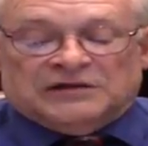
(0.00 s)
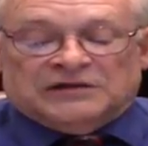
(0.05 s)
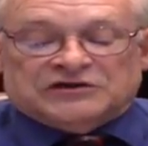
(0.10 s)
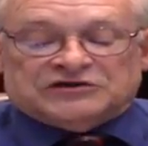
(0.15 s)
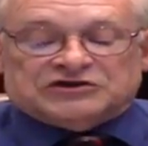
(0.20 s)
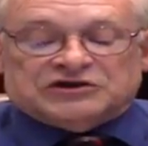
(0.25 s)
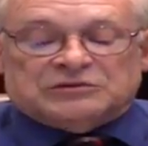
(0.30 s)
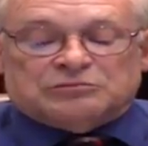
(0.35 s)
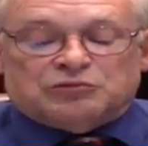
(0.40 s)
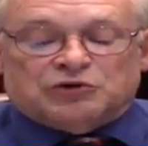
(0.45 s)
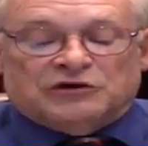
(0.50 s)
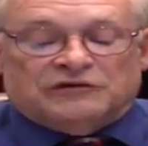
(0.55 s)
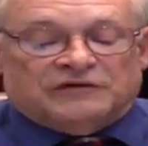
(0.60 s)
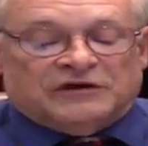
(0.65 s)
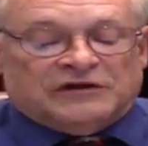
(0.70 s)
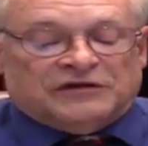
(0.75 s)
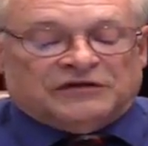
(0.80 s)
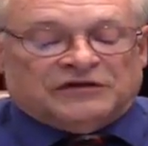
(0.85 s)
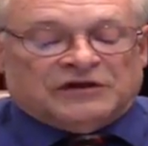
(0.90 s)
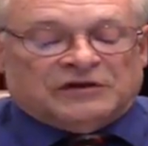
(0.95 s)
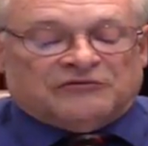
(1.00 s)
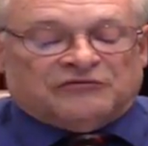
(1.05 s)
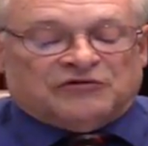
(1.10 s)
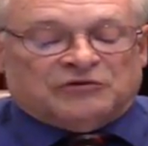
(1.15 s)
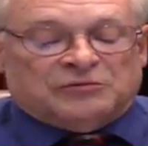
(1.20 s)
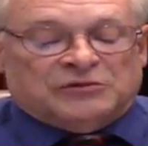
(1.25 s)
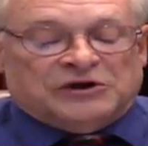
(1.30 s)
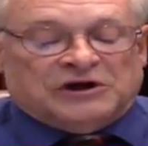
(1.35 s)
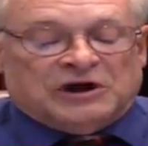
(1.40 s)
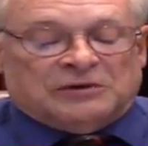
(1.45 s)
This can prevent them
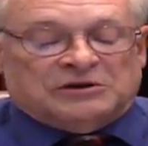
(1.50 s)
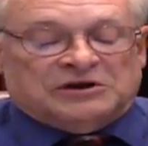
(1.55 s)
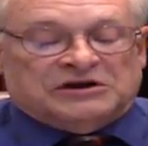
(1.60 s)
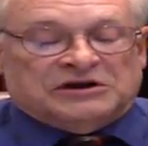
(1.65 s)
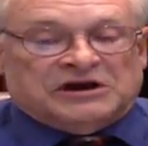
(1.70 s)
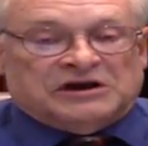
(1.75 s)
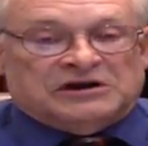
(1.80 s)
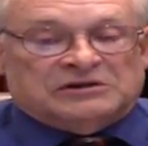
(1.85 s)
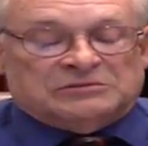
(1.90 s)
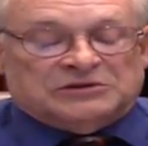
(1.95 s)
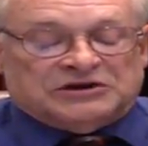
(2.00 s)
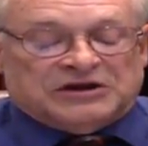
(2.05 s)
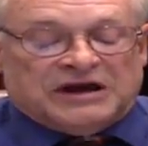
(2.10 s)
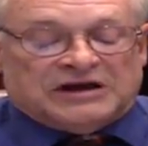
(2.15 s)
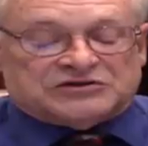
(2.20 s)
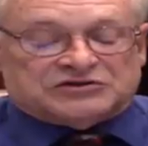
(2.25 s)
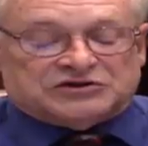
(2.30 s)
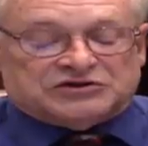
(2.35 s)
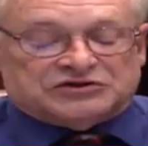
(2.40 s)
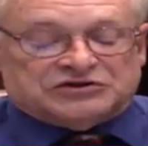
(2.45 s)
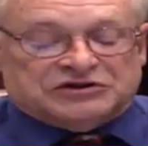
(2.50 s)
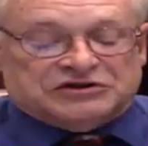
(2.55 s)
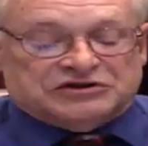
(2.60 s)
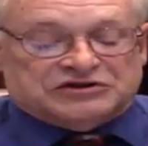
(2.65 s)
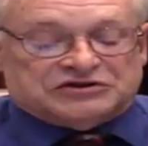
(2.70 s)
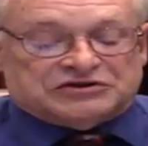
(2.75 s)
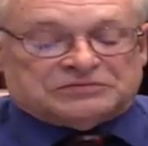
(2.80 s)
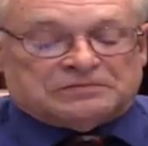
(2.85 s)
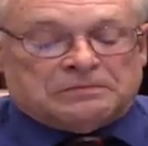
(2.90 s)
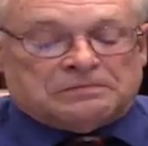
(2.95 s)
from becoming deadly
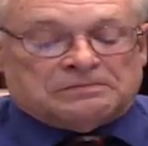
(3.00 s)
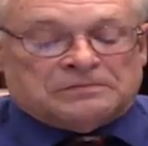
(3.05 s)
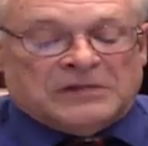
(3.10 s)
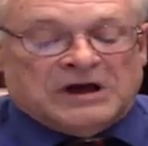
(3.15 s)
metastases.